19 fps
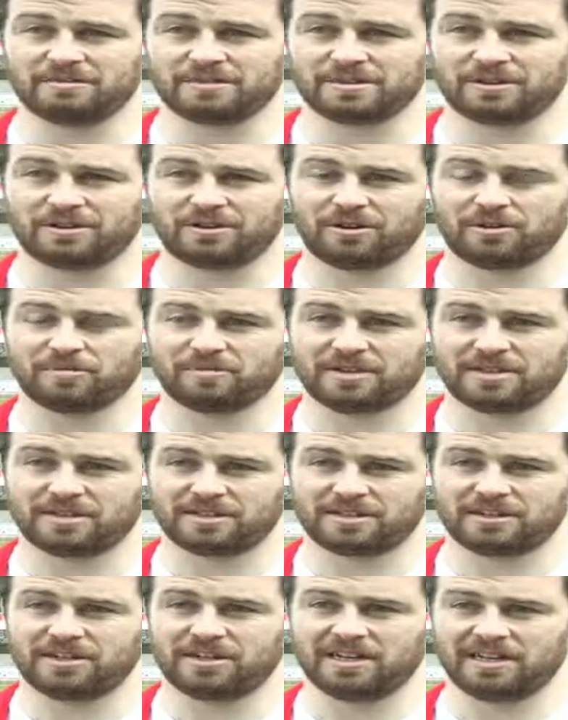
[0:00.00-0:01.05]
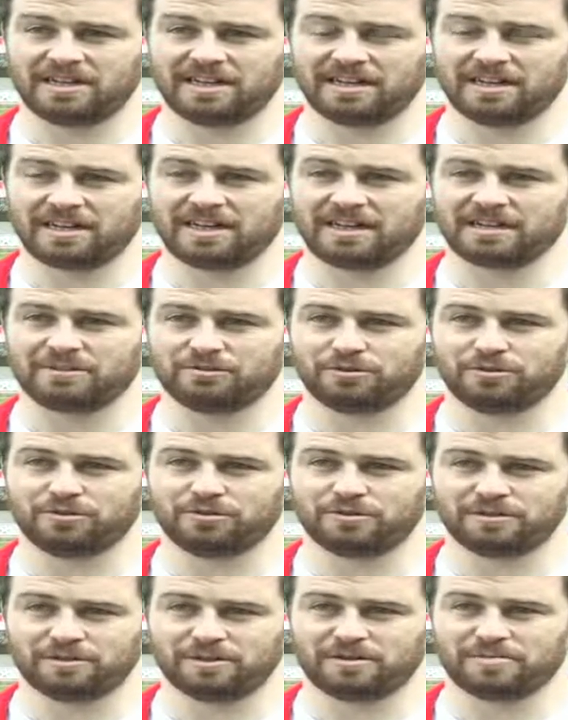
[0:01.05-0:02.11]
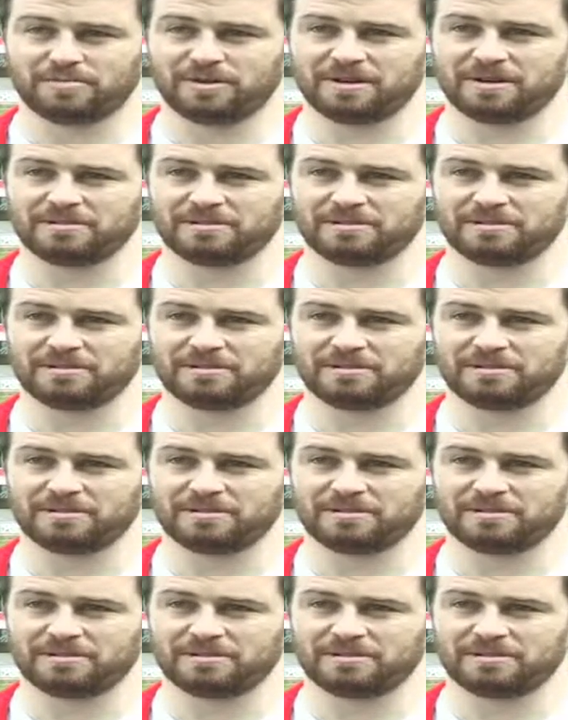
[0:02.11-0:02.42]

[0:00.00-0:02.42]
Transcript: I was looking up to the sky. Thank God the roof was open.